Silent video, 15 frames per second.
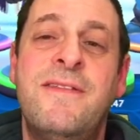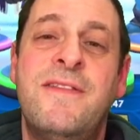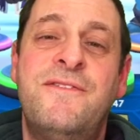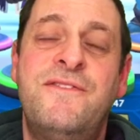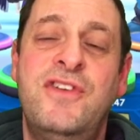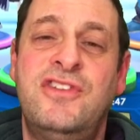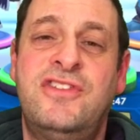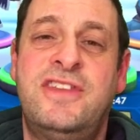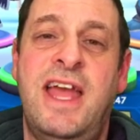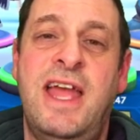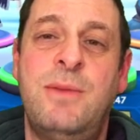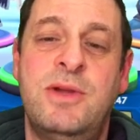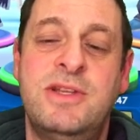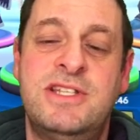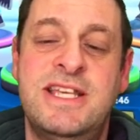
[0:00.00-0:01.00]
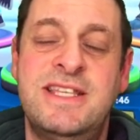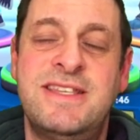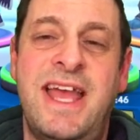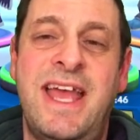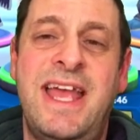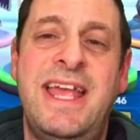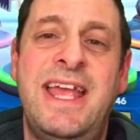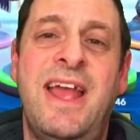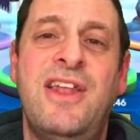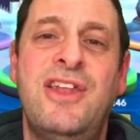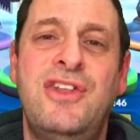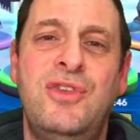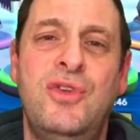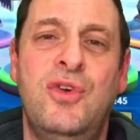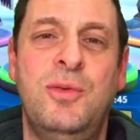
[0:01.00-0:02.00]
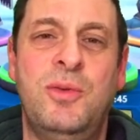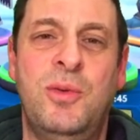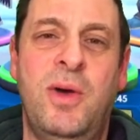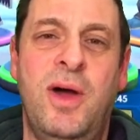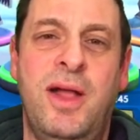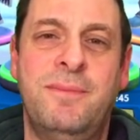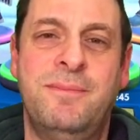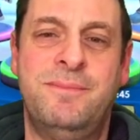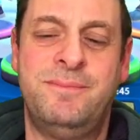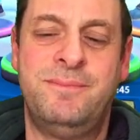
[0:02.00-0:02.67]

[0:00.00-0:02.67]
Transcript: the first game which is a normal one